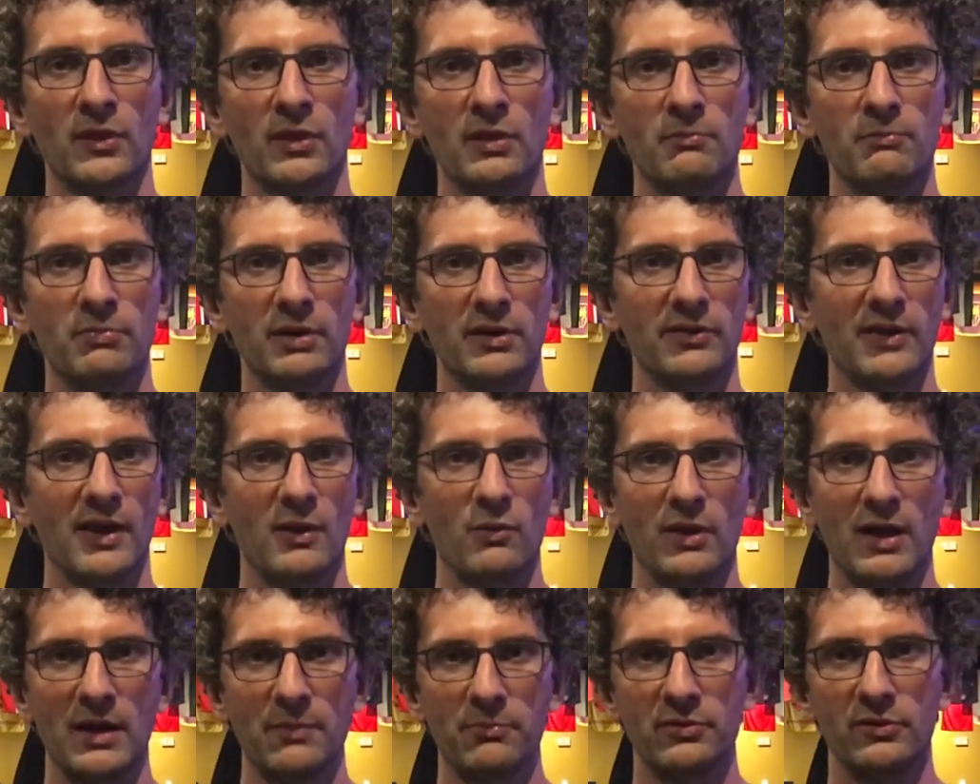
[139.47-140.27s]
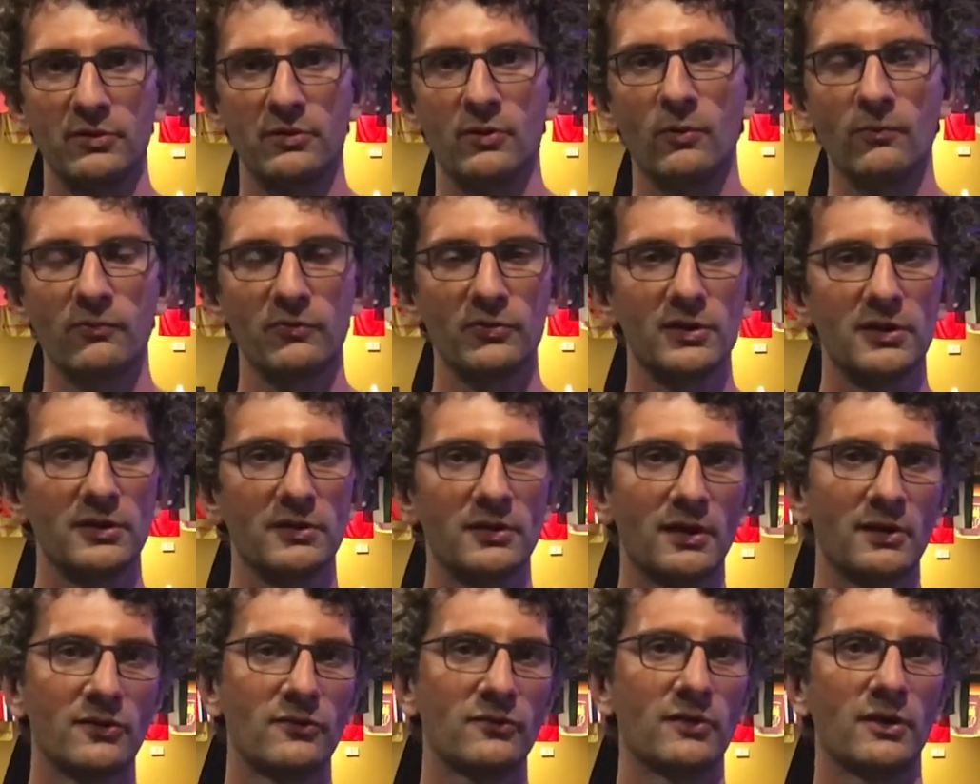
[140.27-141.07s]
but that will happen hopefully in
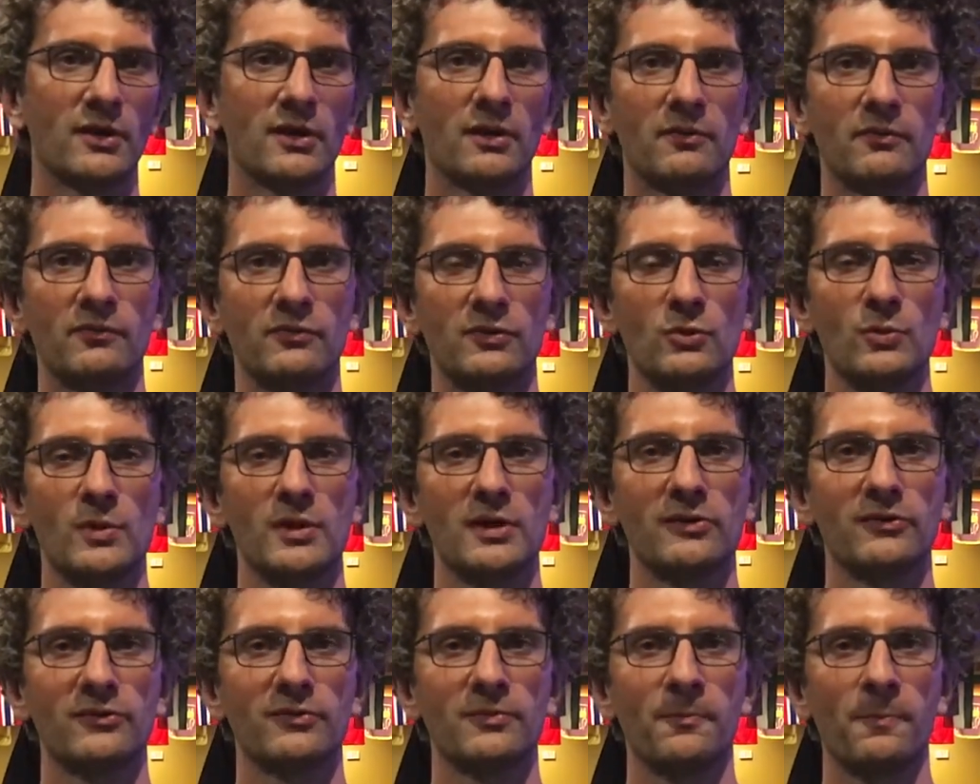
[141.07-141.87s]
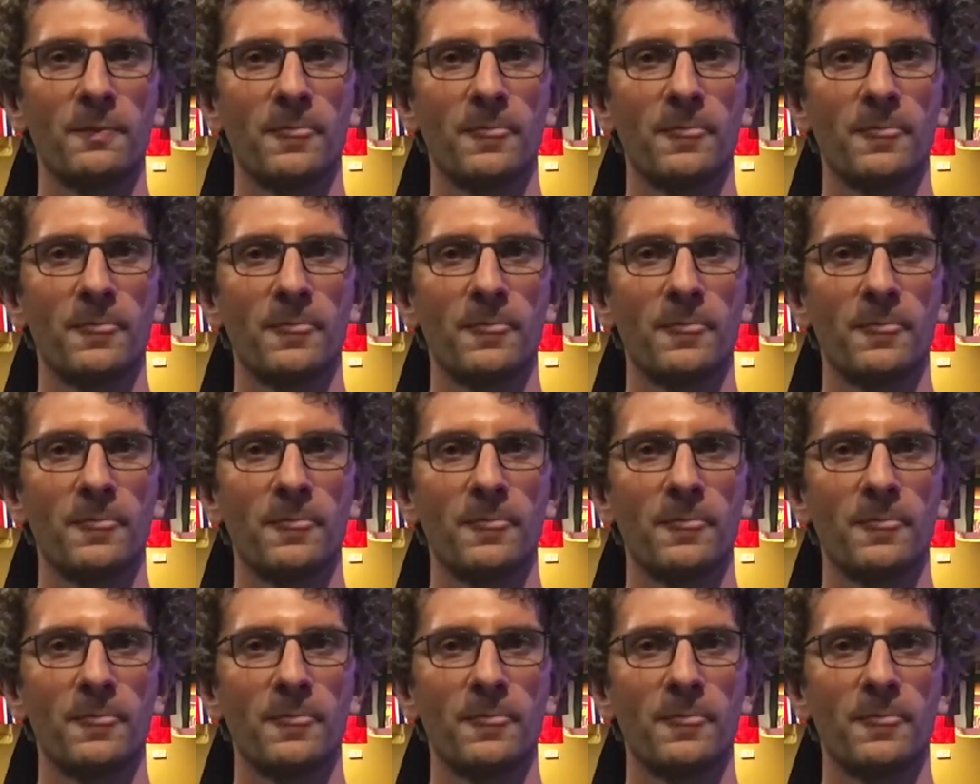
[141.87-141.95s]
the next few weeks.